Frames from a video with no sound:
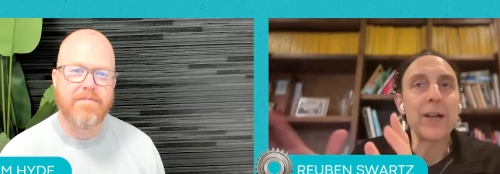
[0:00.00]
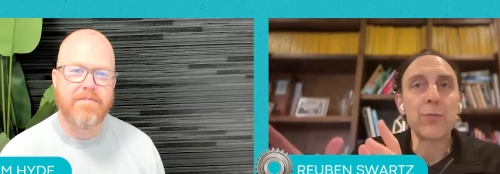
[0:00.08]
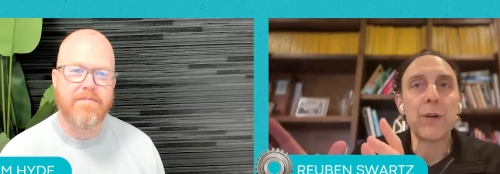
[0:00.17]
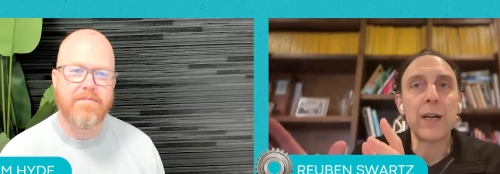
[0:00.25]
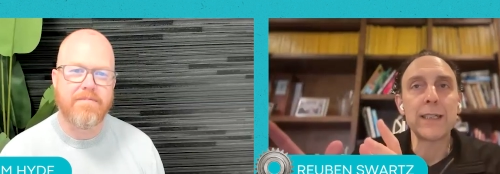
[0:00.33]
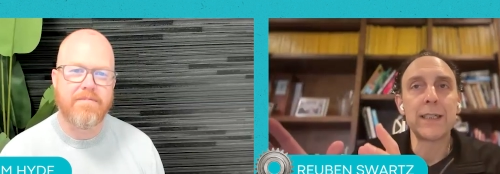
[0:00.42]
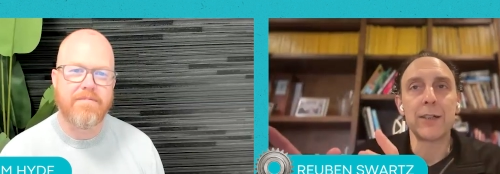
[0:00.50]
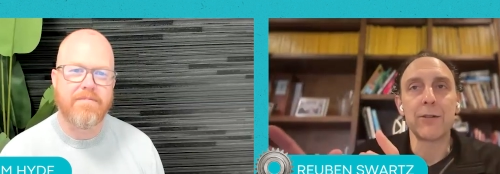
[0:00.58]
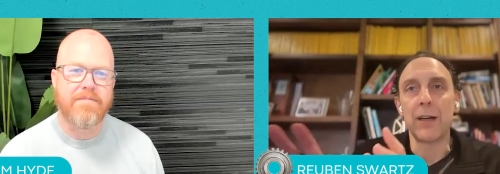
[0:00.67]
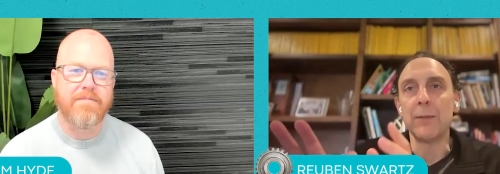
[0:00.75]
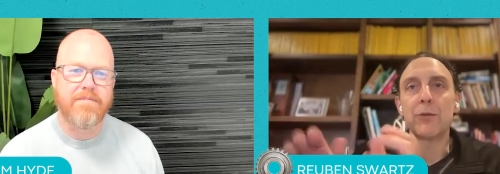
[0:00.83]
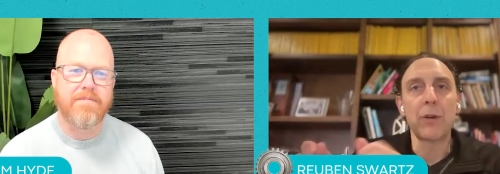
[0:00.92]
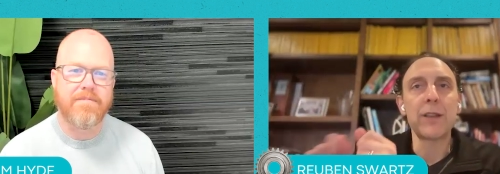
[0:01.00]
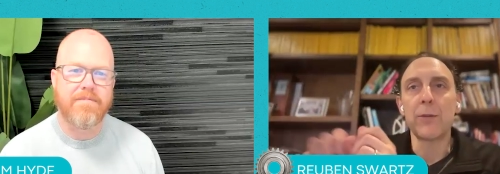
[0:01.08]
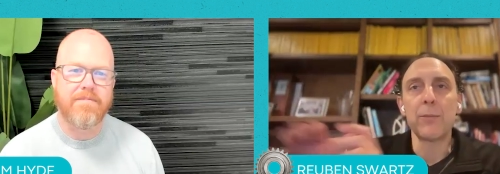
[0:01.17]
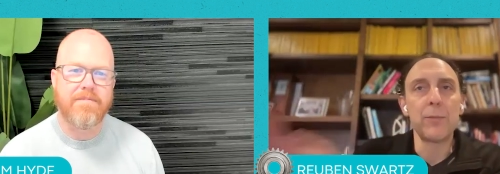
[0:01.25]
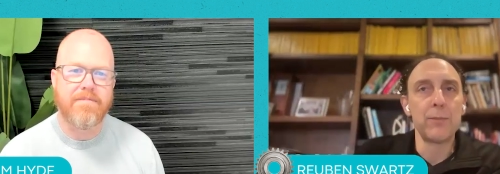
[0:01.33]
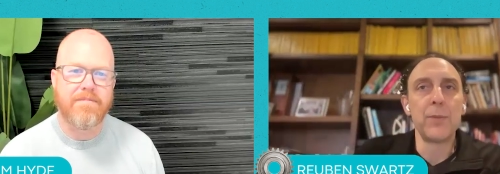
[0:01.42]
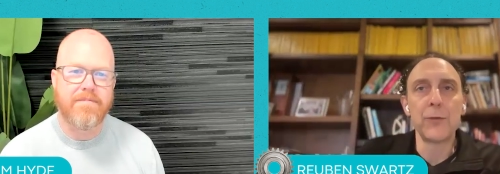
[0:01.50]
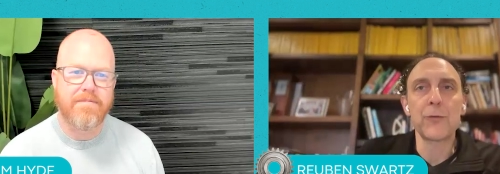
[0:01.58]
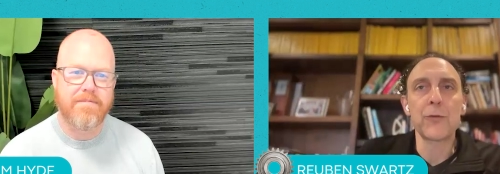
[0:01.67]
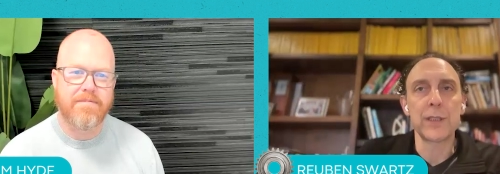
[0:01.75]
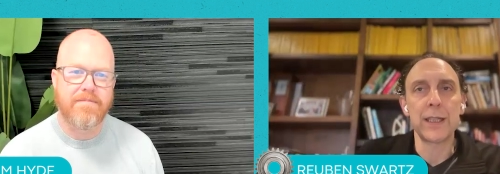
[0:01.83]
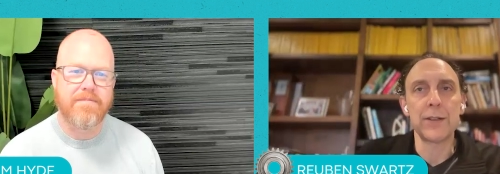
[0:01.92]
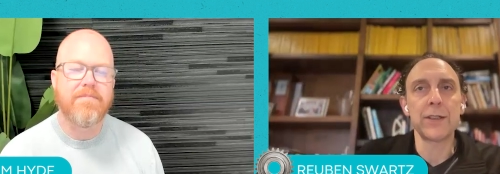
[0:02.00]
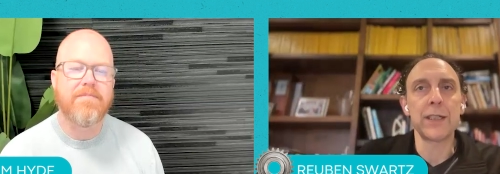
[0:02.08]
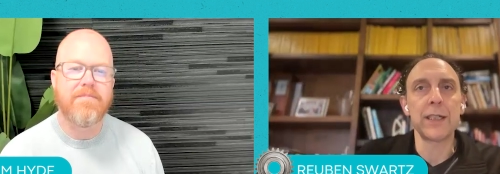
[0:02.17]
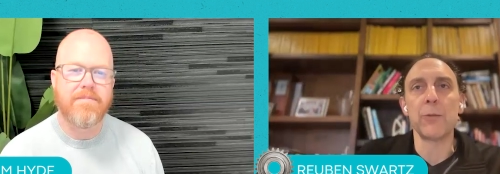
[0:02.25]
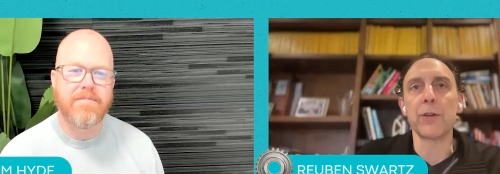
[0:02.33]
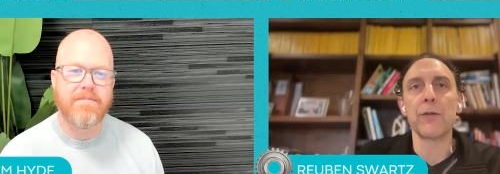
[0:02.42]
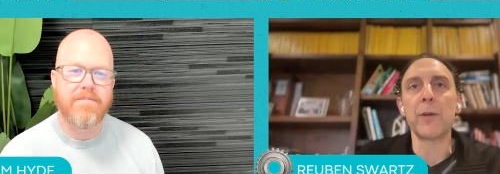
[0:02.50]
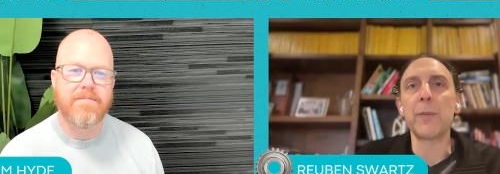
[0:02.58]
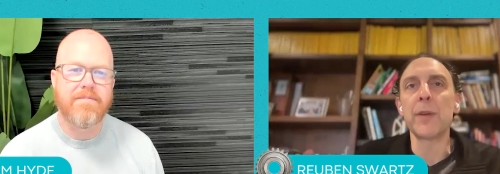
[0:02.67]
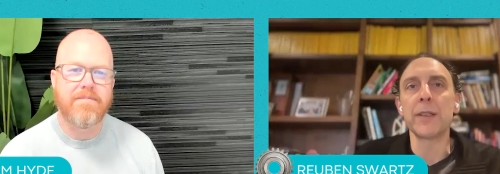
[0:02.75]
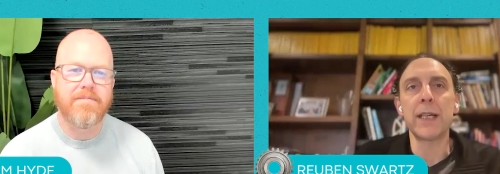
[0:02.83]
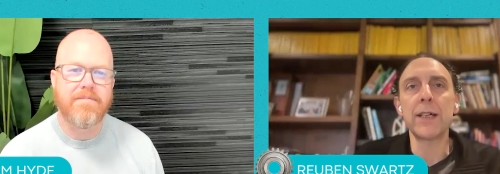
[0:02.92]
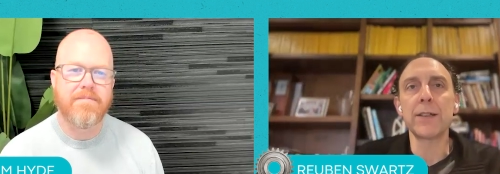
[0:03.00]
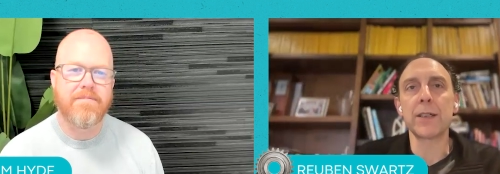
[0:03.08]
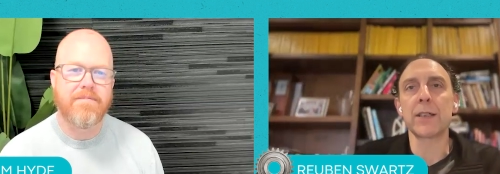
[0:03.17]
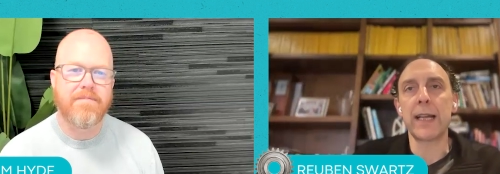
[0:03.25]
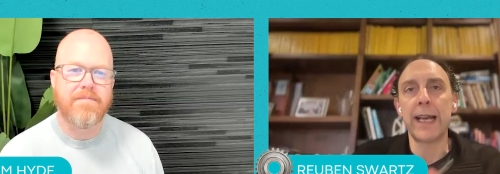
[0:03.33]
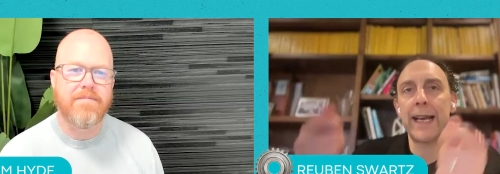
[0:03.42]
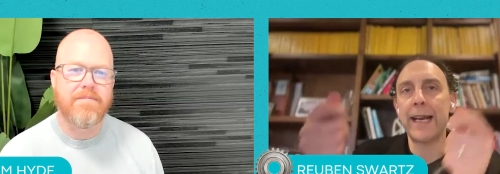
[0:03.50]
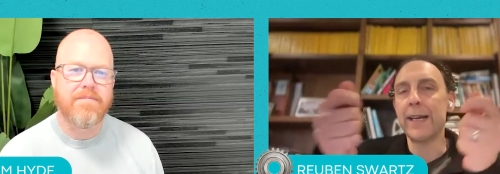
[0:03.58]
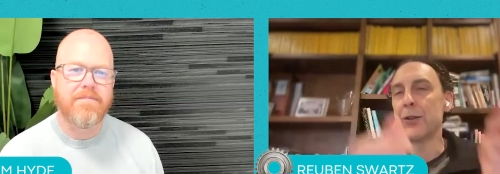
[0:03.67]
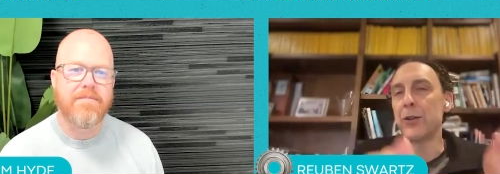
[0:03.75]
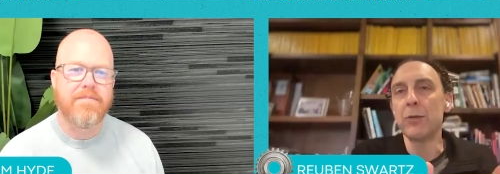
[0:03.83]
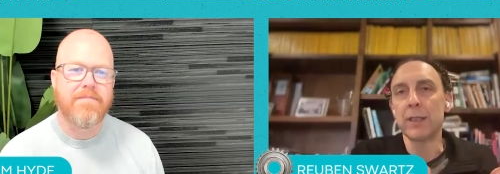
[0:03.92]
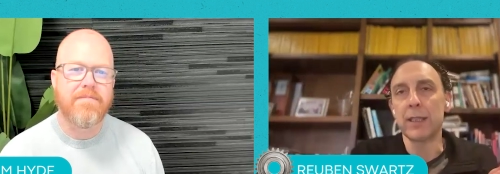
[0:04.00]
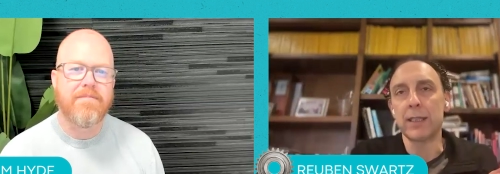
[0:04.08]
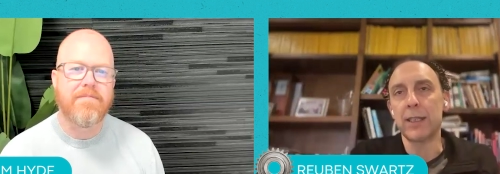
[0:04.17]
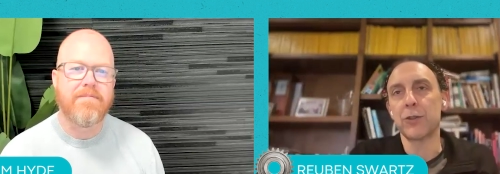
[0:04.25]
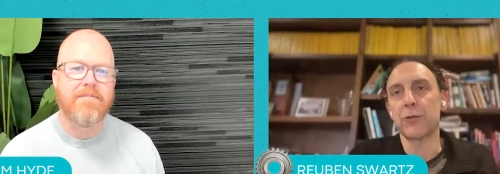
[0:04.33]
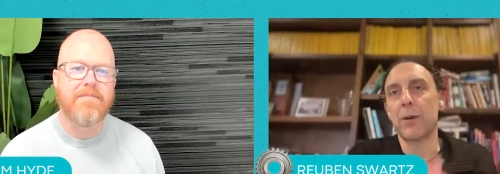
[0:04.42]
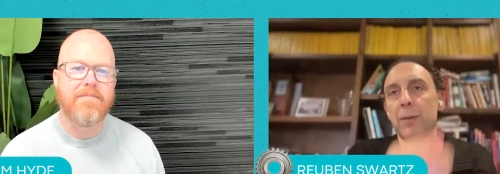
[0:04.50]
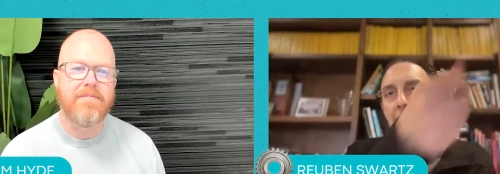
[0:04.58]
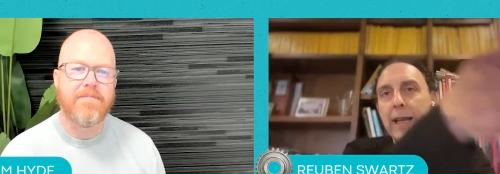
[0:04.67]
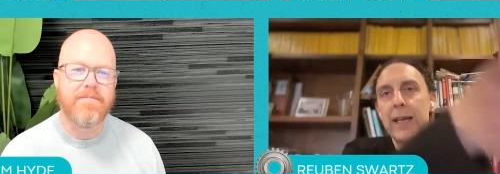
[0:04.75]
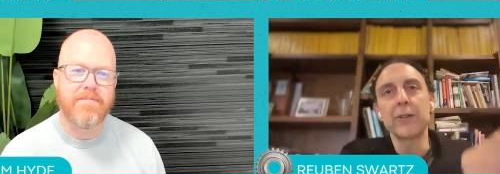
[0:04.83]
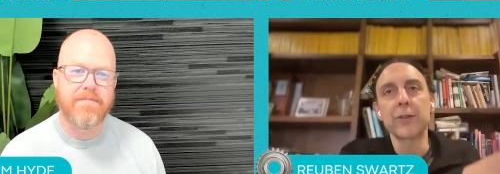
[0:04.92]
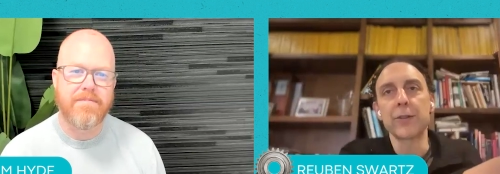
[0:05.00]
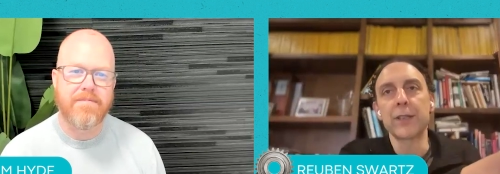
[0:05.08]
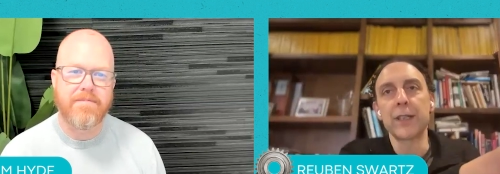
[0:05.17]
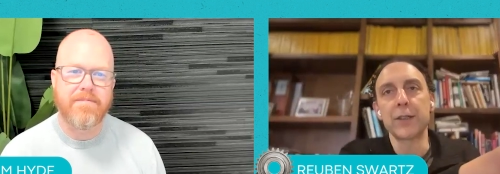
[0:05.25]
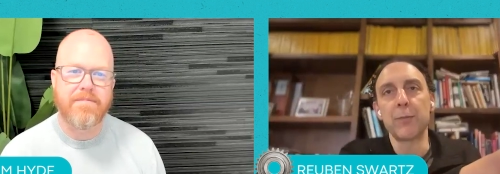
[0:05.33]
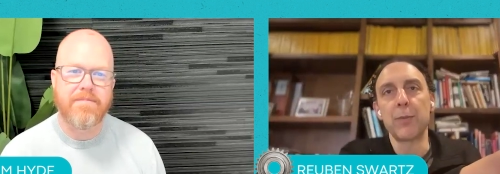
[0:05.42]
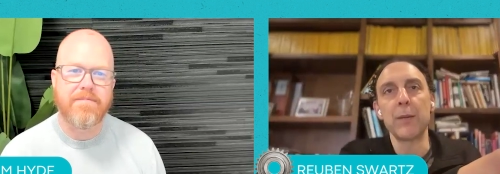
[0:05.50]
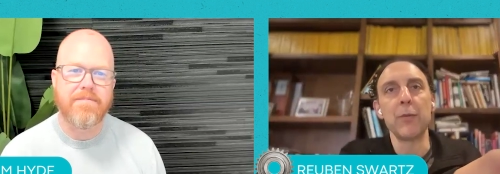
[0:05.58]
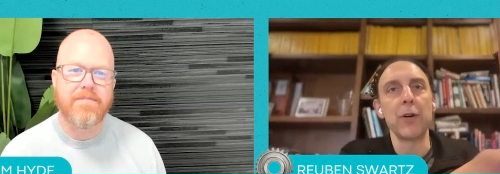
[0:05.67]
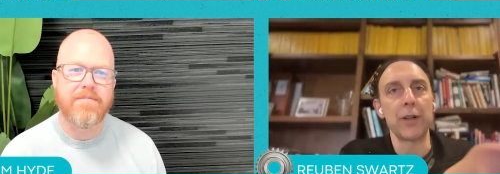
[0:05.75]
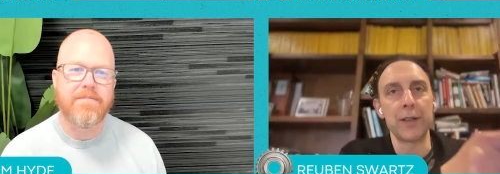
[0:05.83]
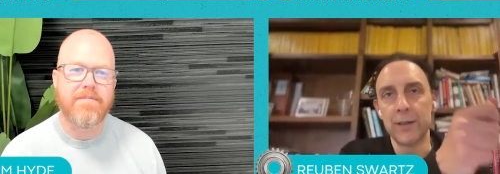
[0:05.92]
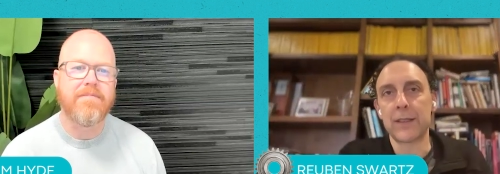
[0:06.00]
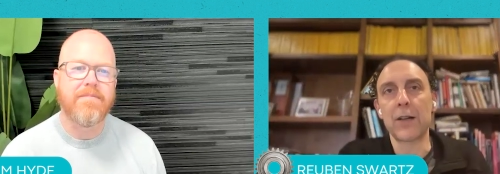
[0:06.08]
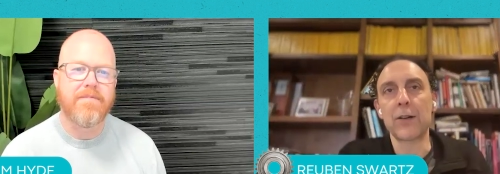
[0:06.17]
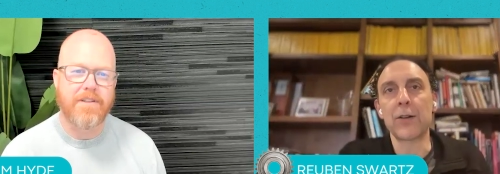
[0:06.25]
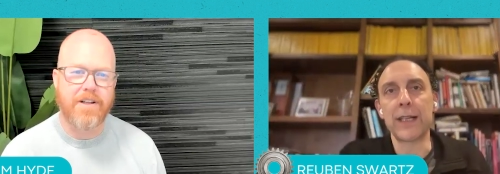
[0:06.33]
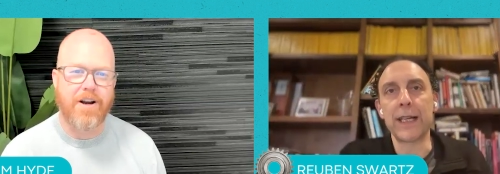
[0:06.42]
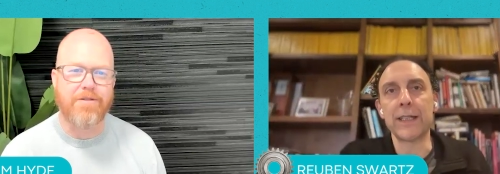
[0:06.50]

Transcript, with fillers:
Speaker 1: enterprise CRMs, right? They're built for a sales team where the VP of sales is going to hand you as a sales rep, hey, here's our sales playbook got all